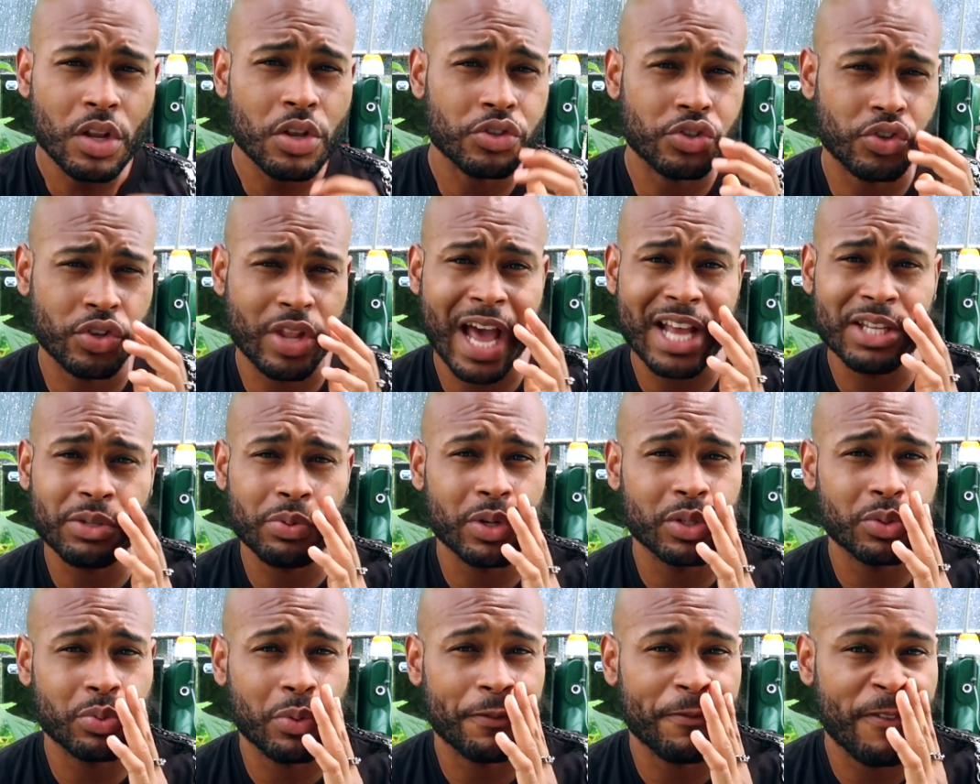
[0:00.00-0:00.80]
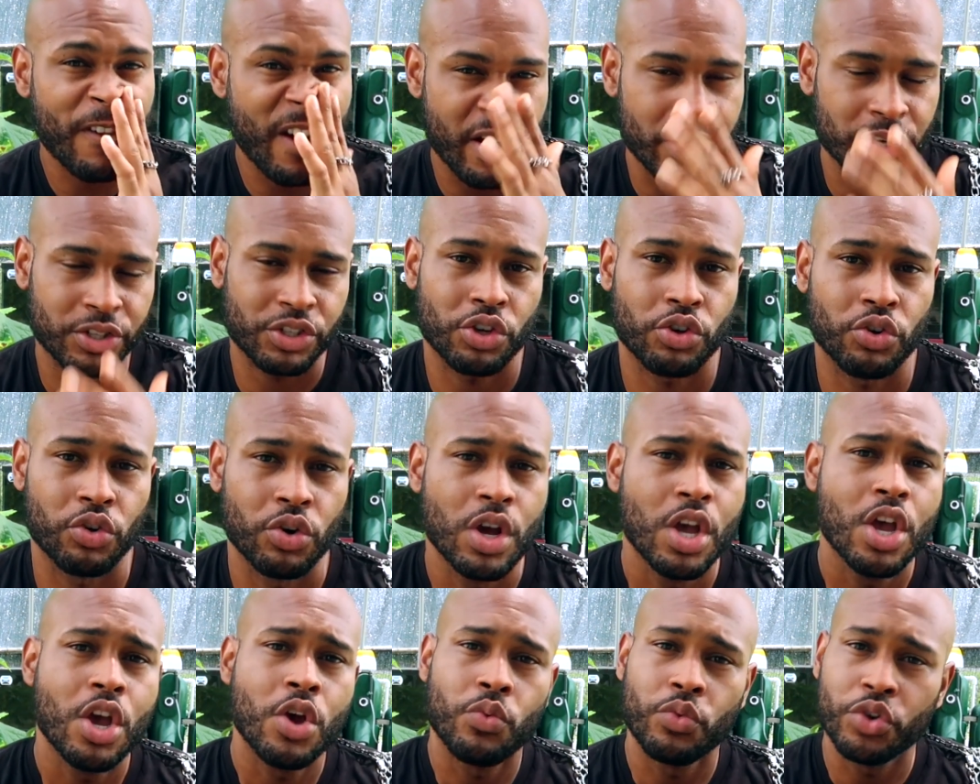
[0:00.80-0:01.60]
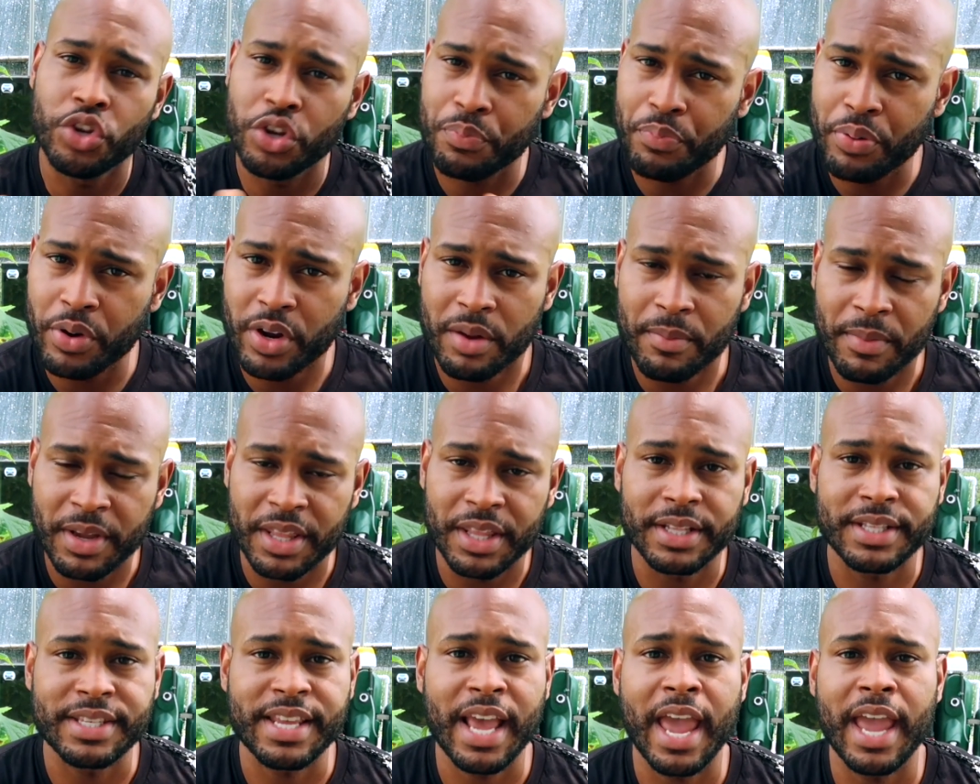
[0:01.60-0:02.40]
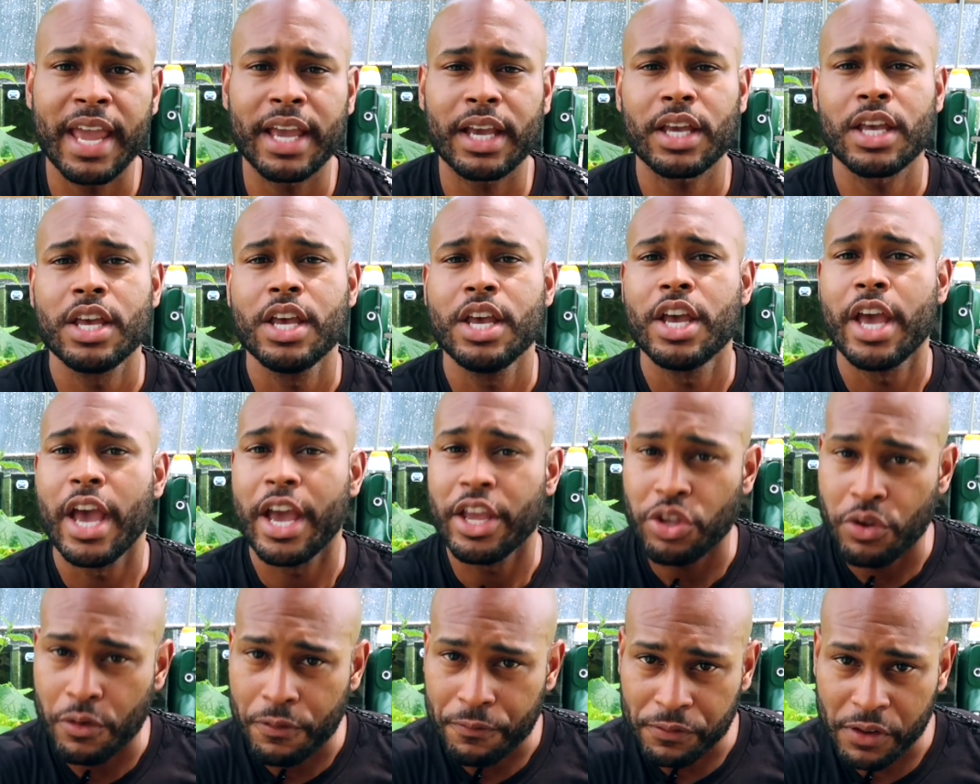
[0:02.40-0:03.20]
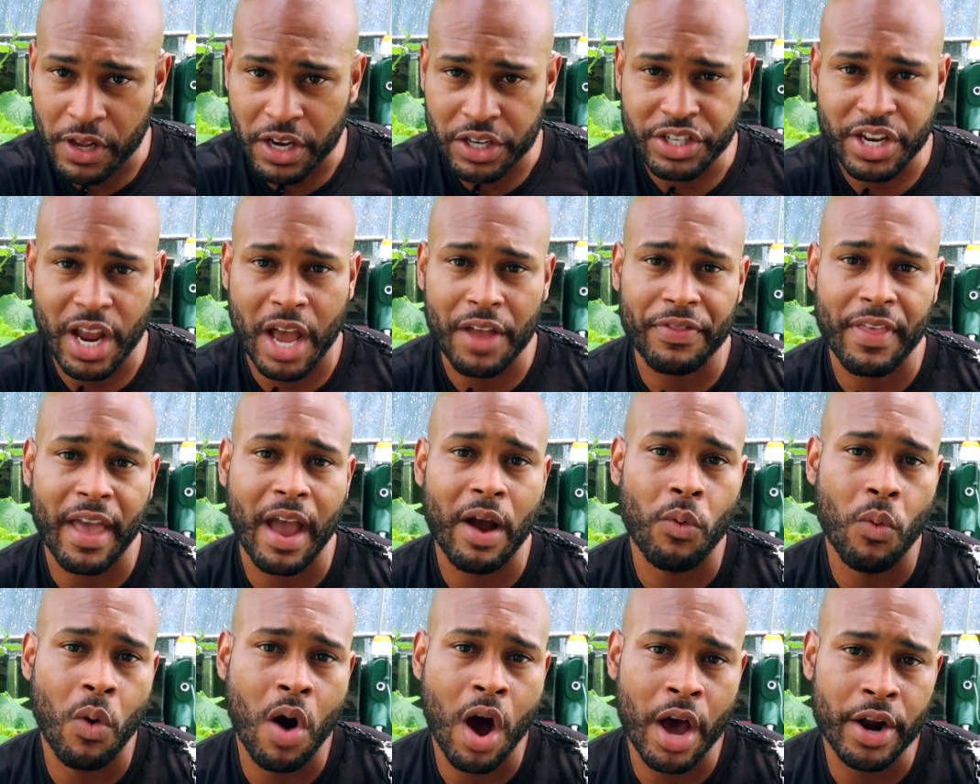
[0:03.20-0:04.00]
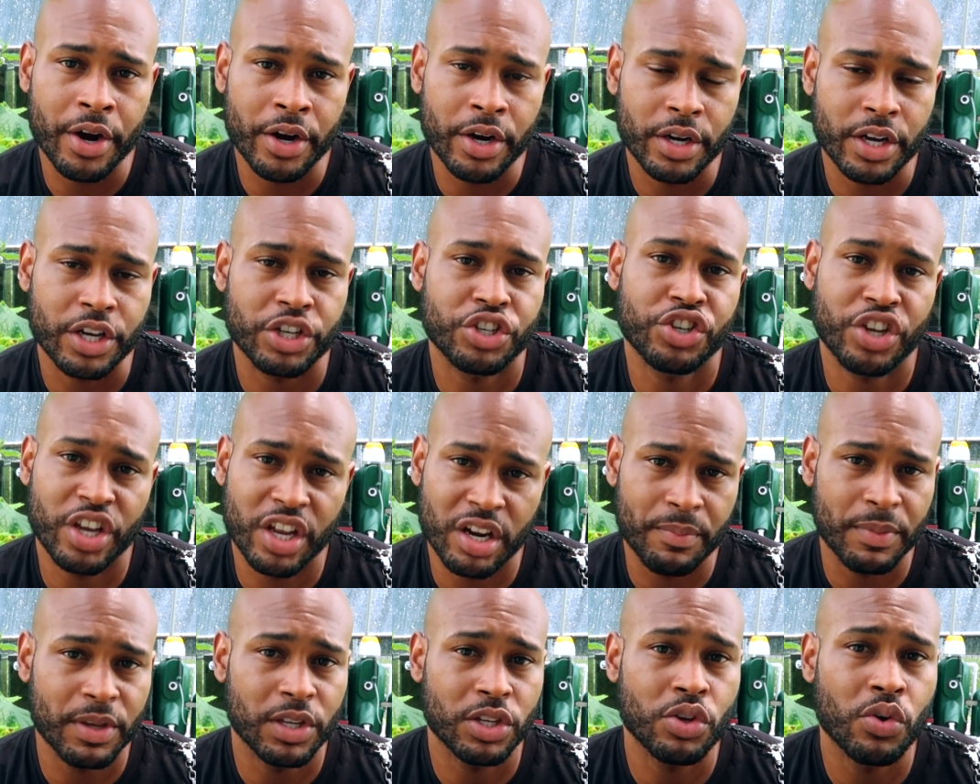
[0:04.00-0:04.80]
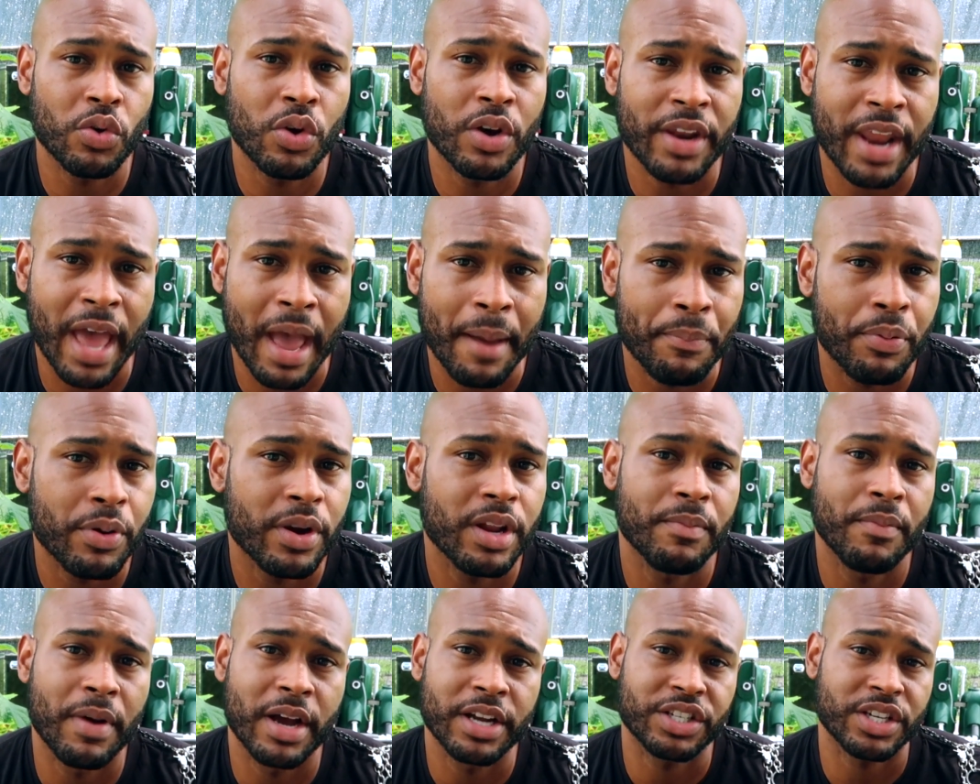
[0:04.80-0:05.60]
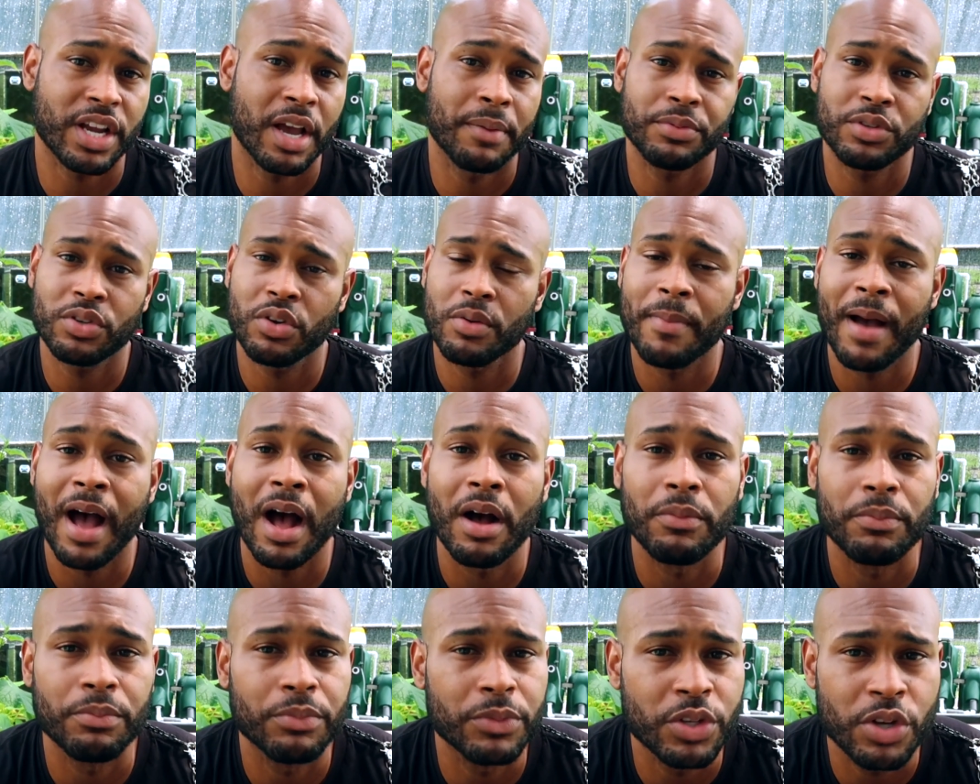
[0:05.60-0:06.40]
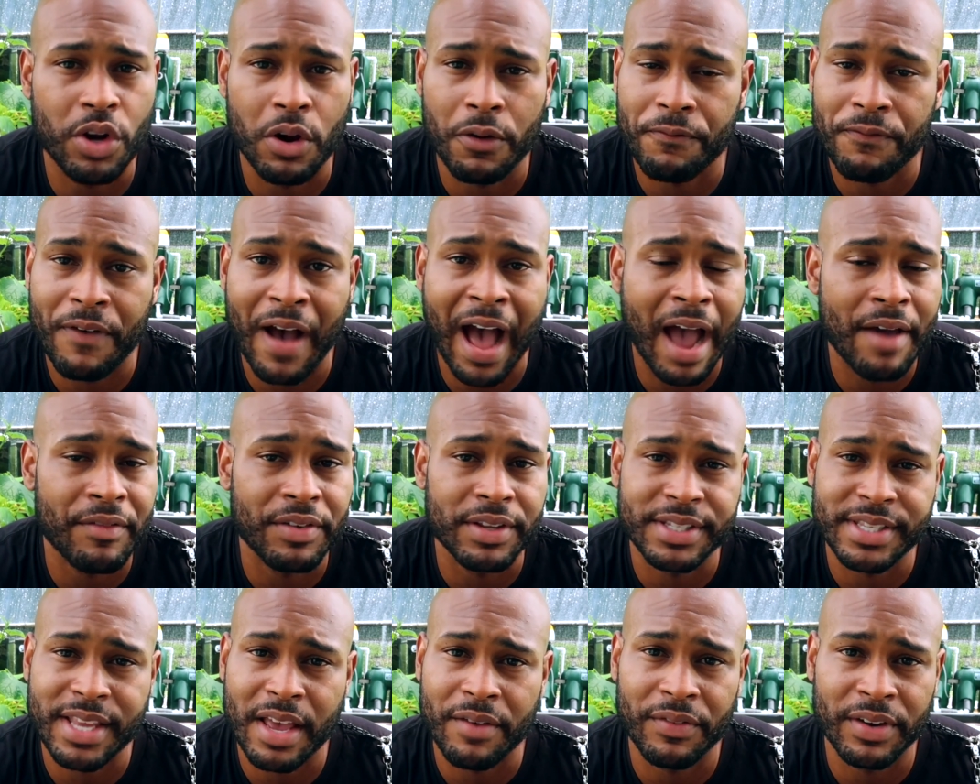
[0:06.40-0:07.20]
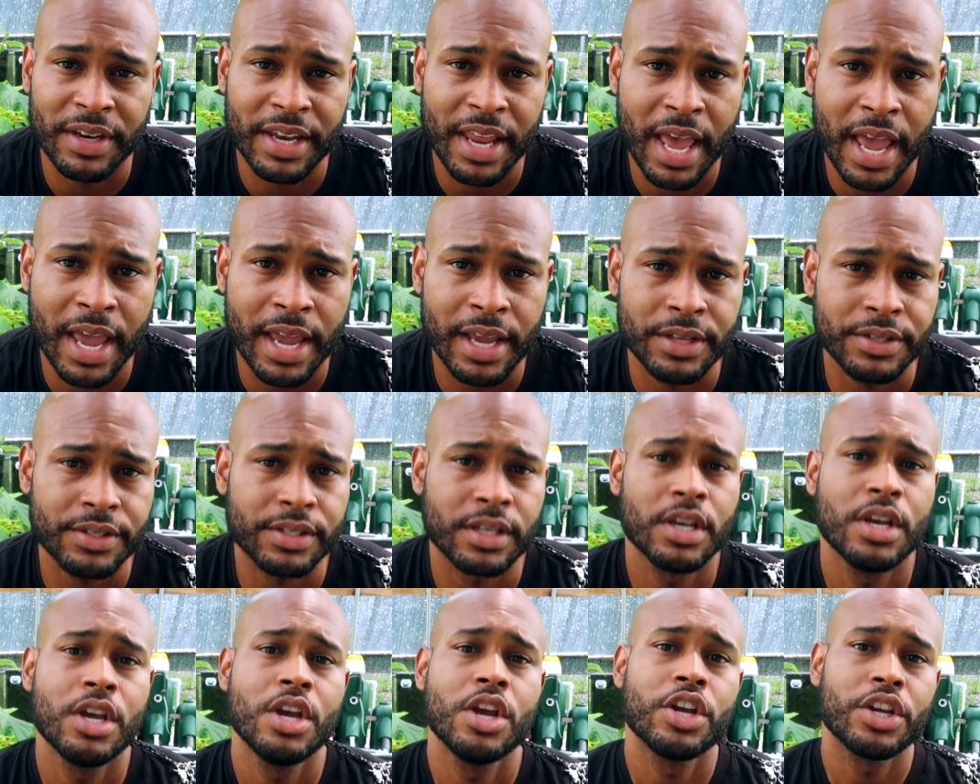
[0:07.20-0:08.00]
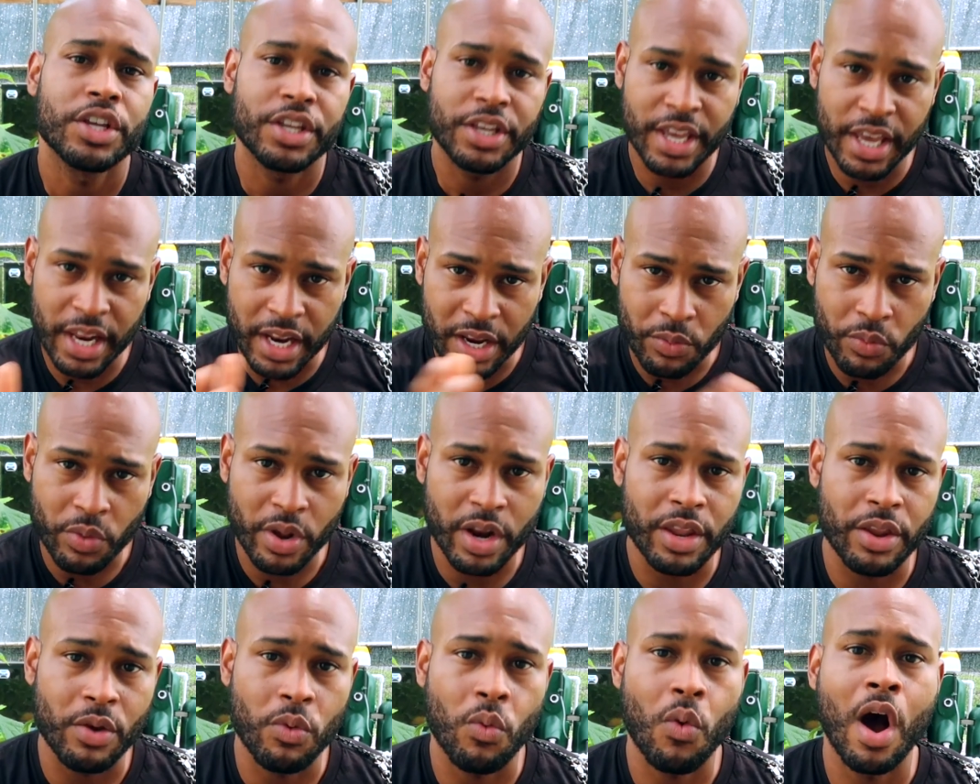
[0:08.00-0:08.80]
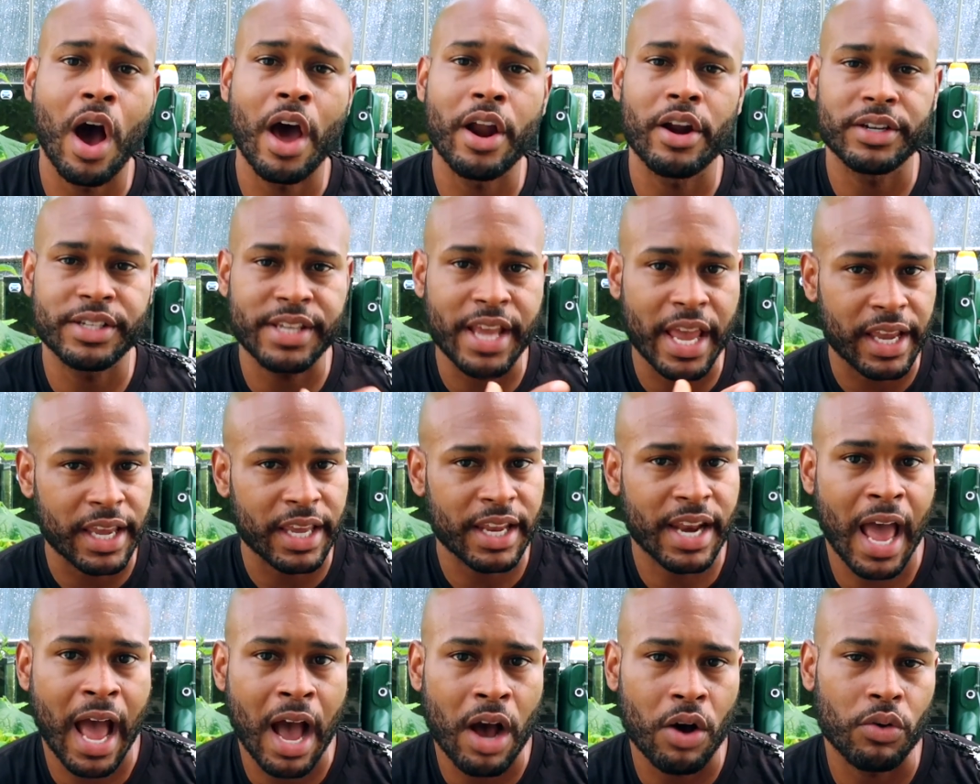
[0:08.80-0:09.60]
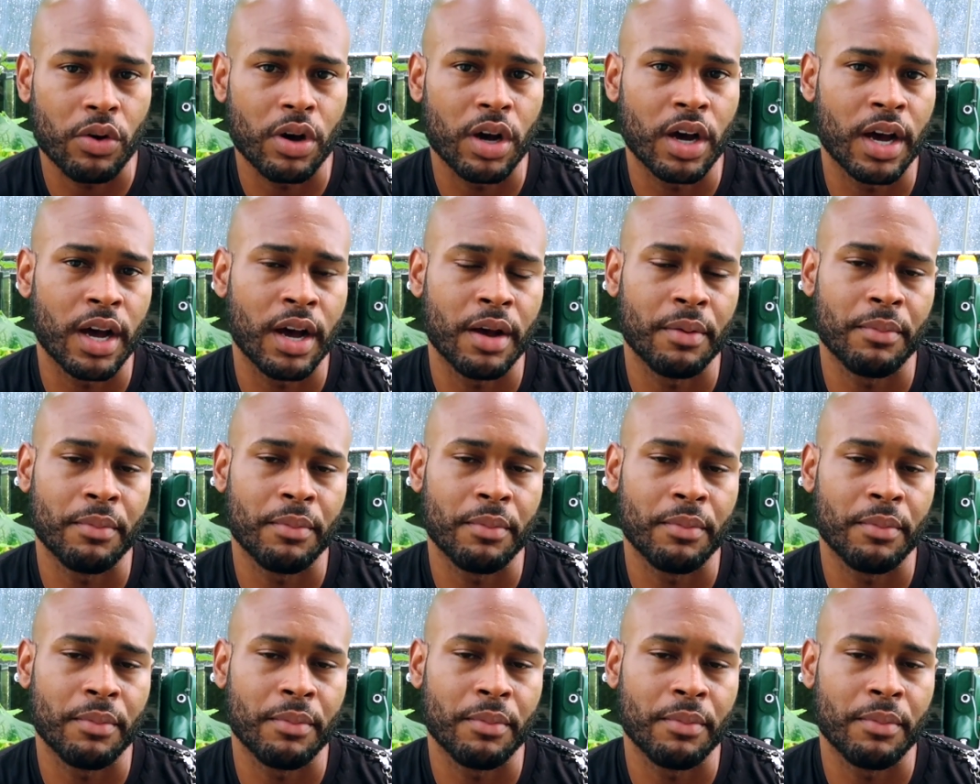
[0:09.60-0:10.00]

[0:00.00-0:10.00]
So that's what it's referring to. When you put them in the tank and you flush out that water, because you're going to be doing that pretty much up to about, you know, 5 to 7 days, getting rid of the water, taking out